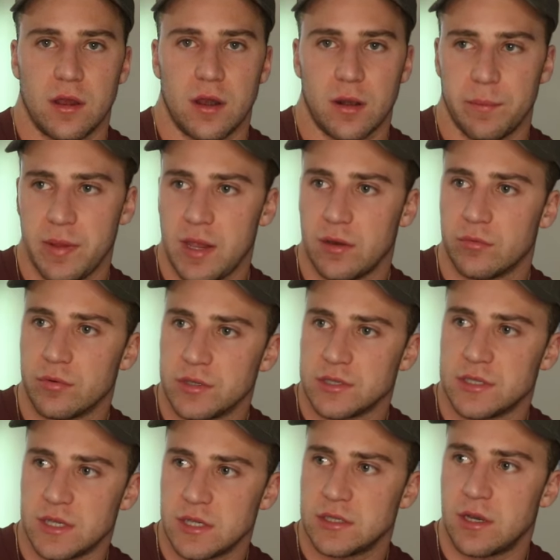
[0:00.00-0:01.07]
are being
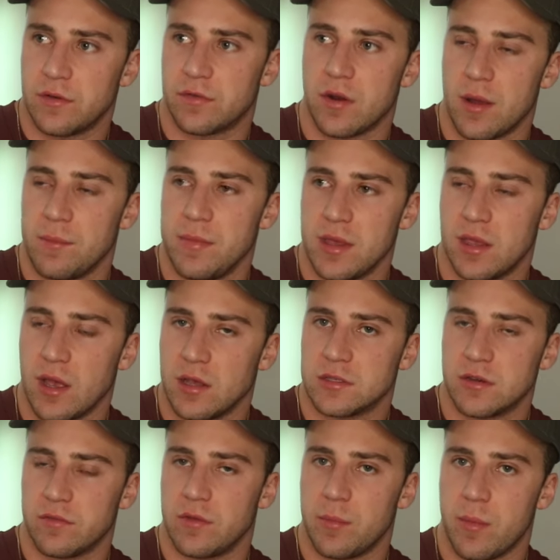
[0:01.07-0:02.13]
resisted from
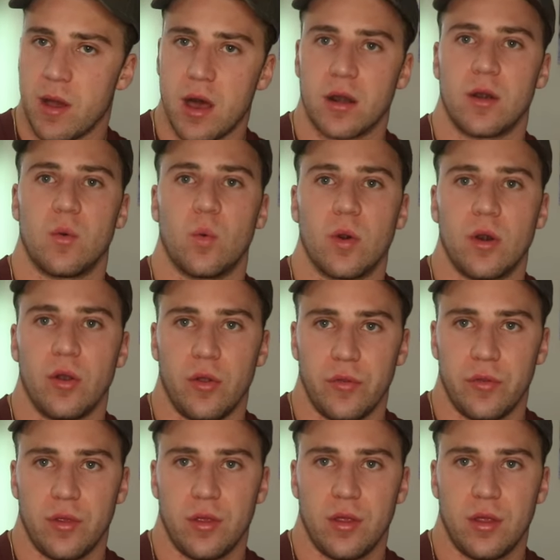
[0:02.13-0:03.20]
because of the modern
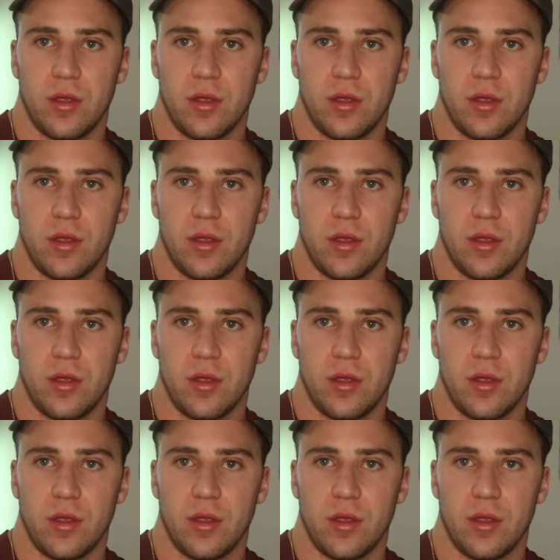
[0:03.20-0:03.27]
world.